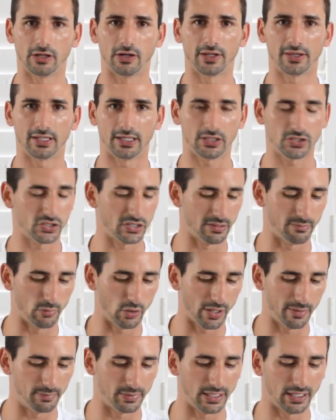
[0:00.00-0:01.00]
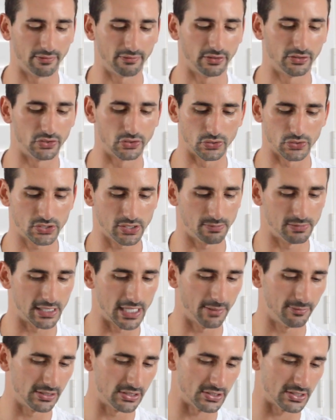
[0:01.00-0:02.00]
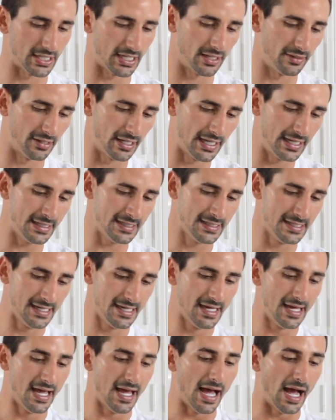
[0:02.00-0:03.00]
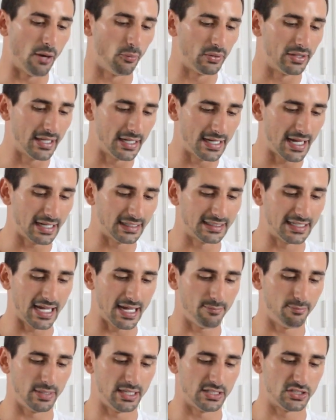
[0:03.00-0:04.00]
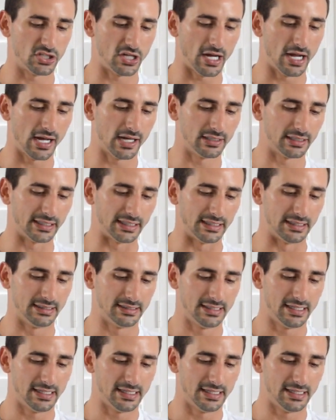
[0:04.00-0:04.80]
I think she might be able to do some damage down there. We then had Get Me Charlie.